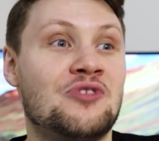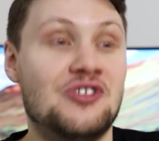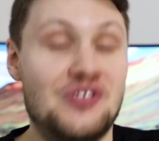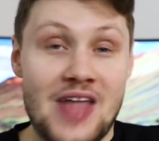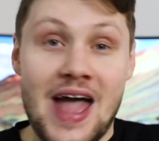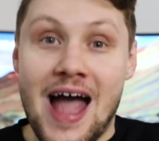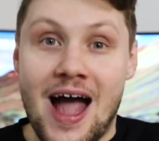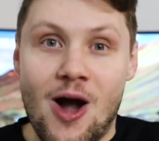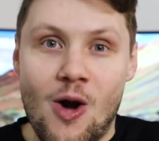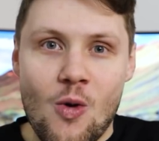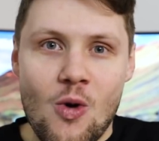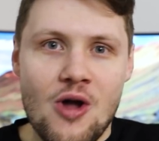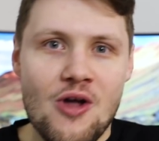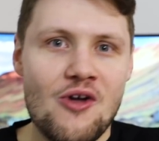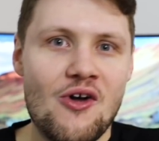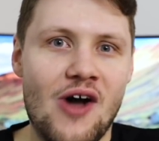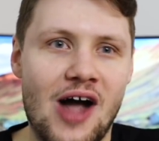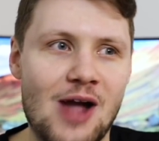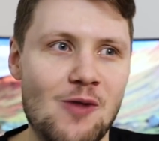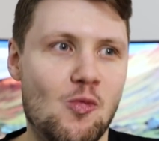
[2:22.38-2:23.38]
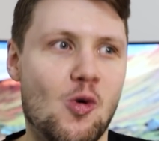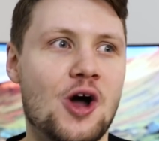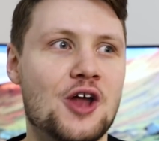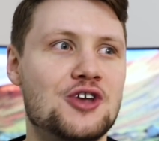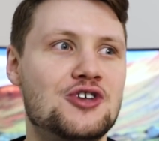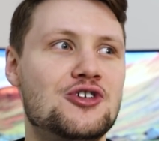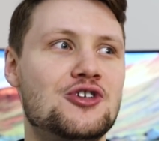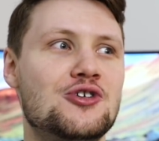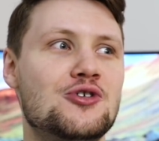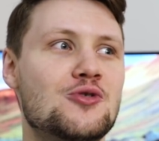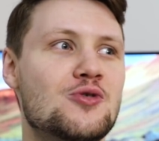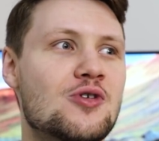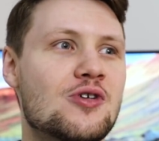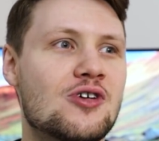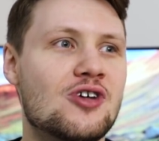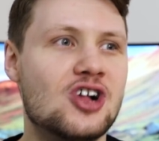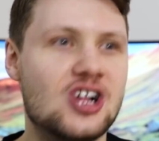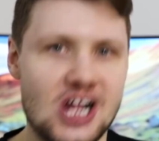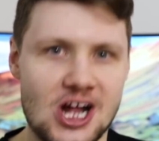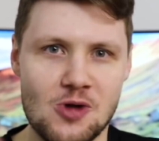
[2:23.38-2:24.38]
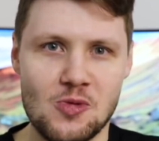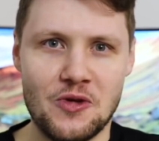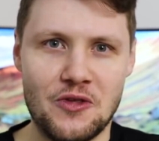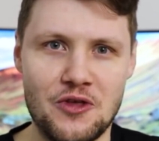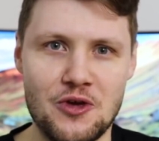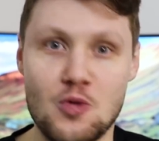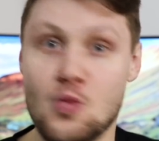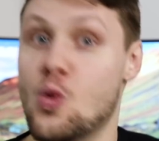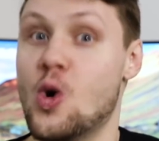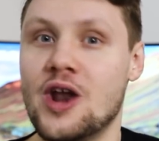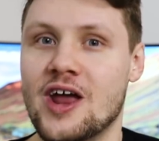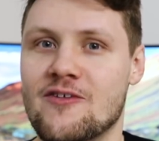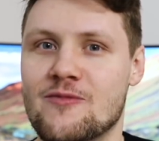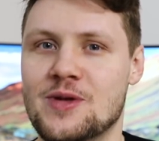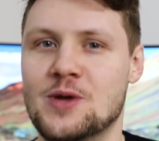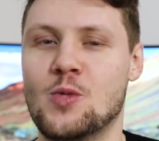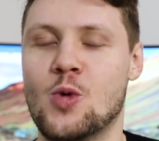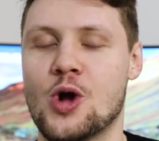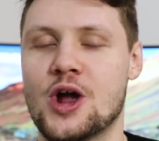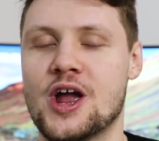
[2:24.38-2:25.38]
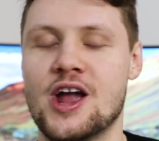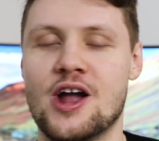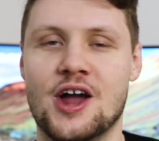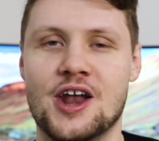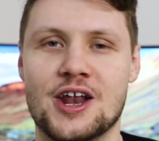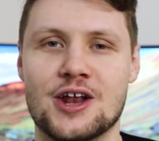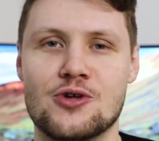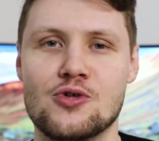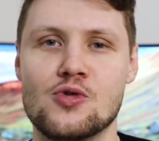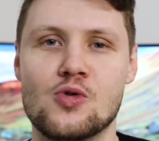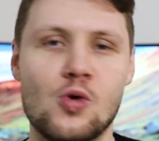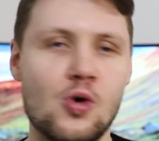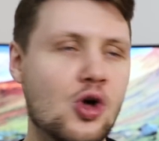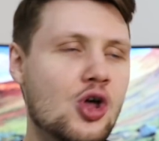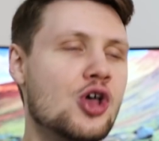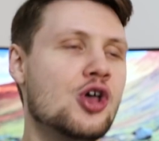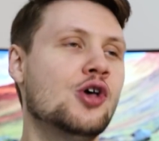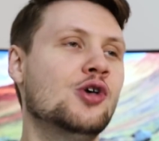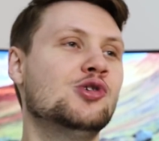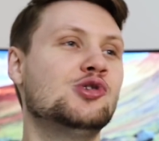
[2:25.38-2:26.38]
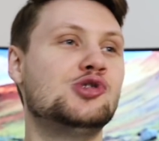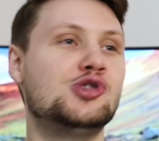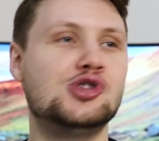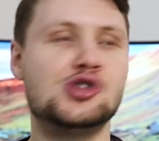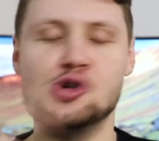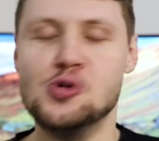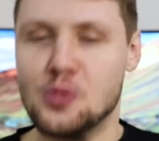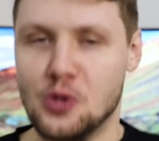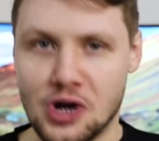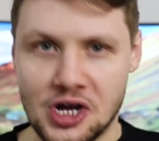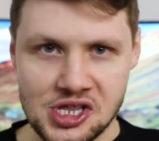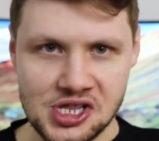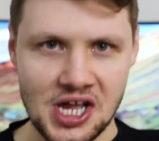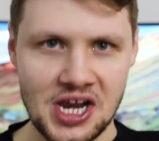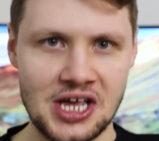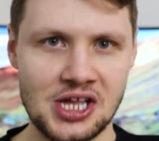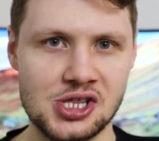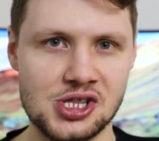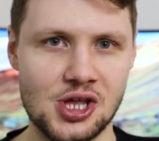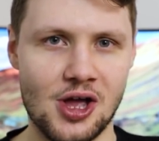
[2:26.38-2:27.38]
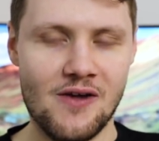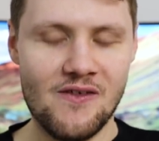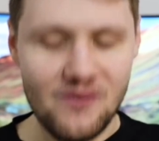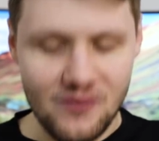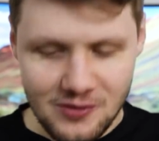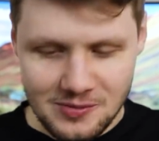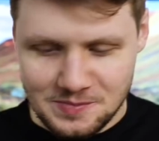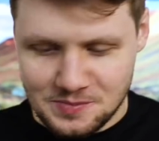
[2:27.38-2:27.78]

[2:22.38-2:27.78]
now I want to share with you what I've been working on at Google super exciting stuff.